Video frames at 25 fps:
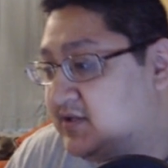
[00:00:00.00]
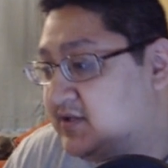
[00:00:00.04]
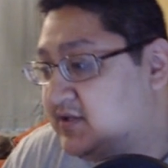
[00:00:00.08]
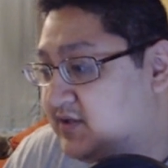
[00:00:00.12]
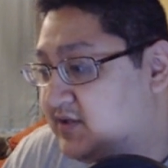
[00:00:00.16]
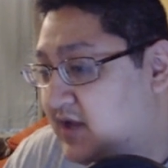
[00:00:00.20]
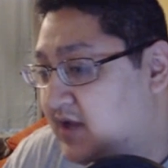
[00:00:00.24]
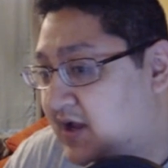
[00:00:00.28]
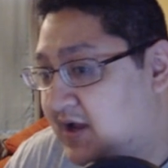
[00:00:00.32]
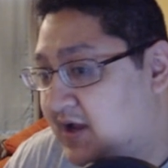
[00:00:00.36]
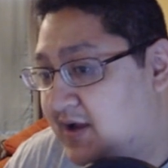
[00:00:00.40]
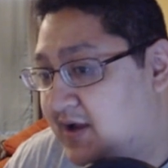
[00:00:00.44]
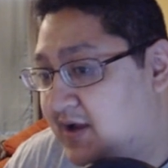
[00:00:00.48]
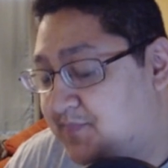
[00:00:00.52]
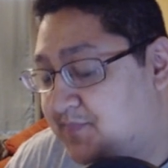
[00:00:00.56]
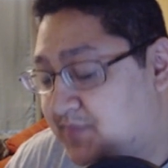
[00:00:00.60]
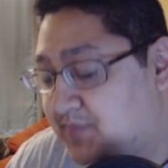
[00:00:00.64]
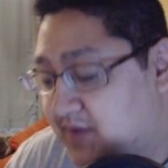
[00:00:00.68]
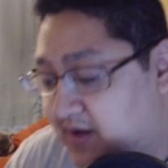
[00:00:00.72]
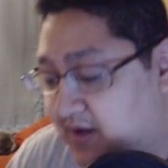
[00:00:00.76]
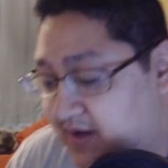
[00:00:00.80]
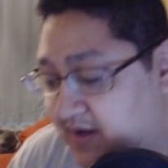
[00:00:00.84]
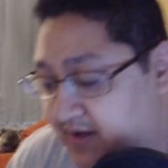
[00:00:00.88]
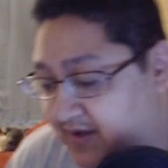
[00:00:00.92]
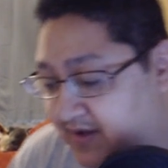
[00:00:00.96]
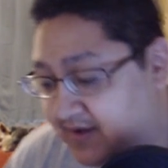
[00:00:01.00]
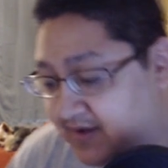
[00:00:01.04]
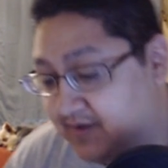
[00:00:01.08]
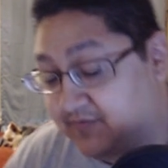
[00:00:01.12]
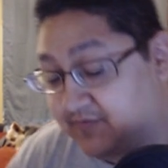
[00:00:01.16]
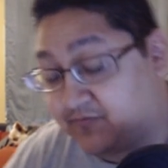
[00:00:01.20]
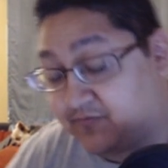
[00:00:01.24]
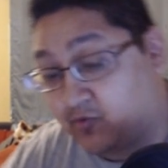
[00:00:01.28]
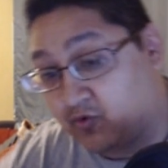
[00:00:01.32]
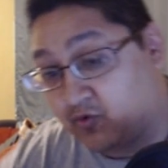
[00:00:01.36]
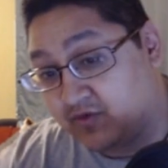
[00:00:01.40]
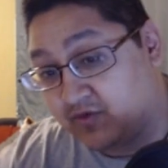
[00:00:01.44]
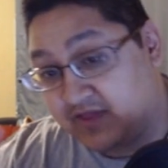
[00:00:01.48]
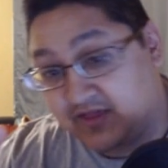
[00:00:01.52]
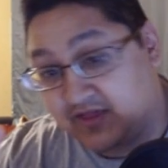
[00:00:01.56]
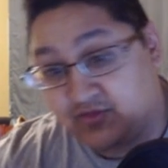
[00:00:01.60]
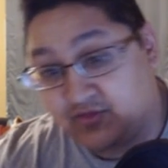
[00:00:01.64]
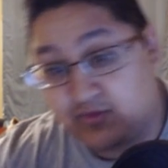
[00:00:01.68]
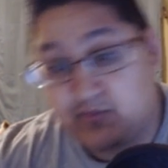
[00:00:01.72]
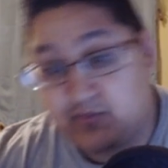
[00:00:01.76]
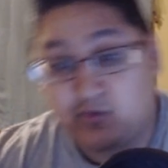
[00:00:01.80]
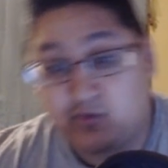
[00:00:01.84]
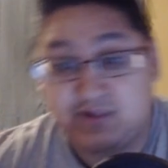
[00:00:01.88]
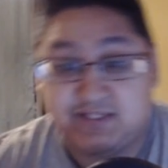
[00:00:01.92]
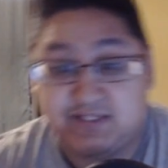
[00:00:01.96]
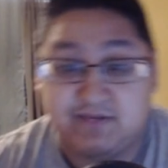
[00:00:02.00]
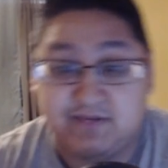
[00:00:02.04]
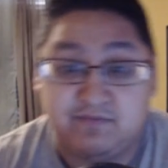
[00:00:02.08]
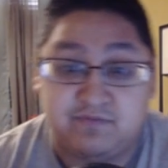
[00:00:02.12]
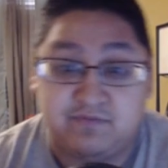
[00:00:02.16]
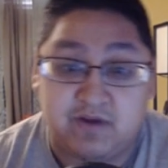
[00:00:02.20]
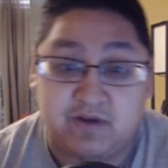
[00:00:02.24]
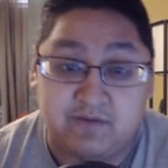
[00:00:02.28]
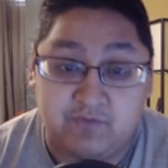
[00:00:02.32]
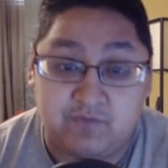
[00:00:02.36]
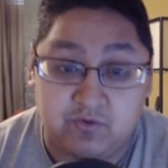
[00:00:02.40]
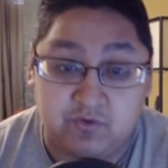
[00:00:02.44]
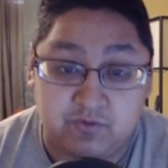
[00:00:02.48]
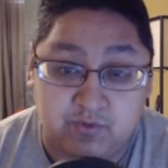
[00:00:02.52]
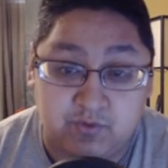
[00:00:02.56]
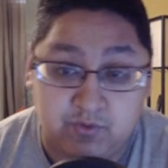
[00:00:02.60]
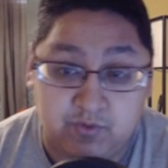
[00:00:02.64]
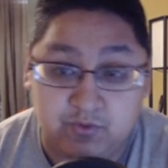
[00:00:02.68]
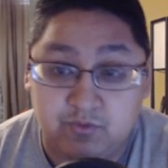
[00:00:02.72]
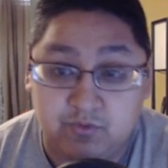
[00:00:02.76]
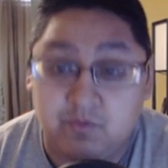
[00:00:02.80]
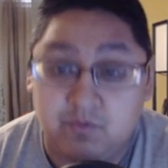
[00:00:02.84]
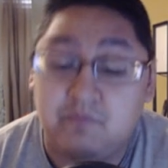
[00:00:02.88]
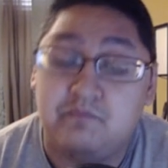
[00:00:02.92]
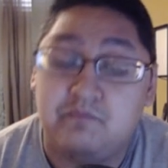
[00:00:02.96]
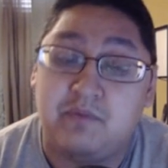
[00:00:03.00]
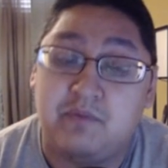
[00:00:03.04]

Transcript: for the 3.75 for your crew.